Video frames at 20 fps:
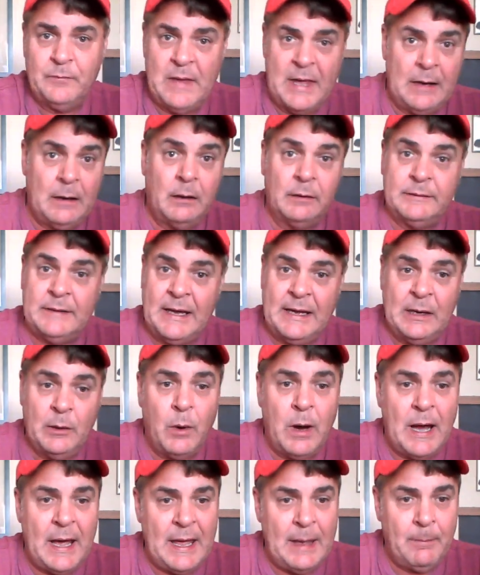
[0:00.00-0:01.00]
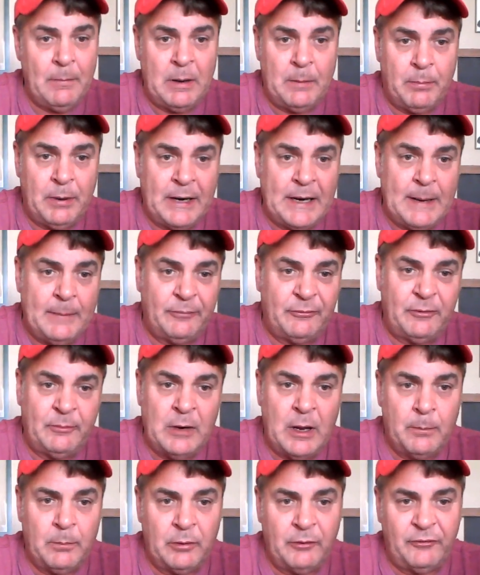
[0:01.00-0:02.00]
And I'll tell you why. I'm going to bring up some
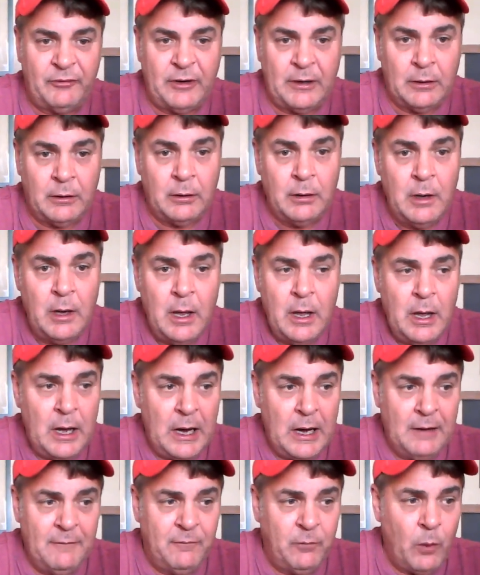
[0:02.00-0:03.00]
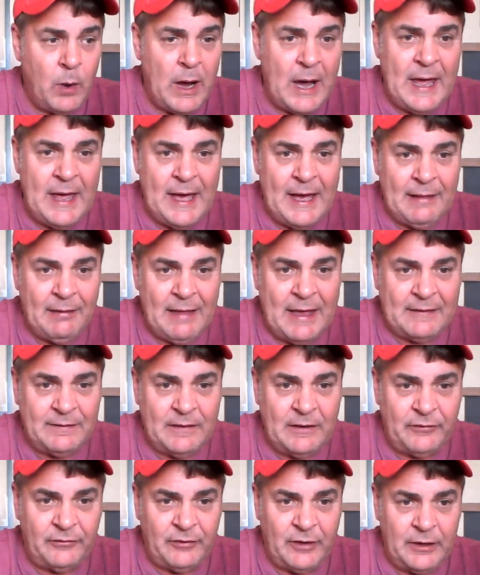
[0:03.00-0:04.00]
numbers here of why I like
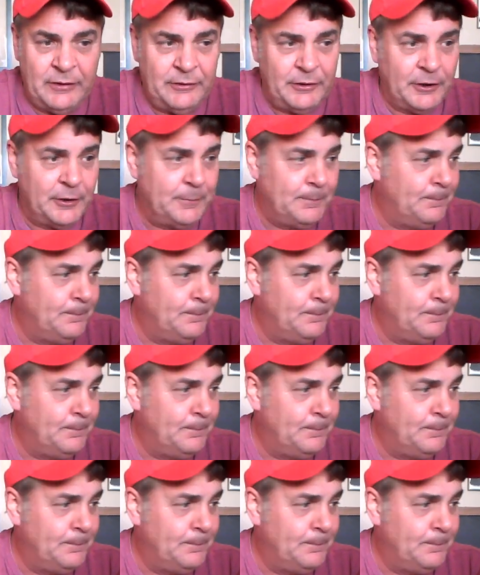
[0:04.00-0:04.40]
this under.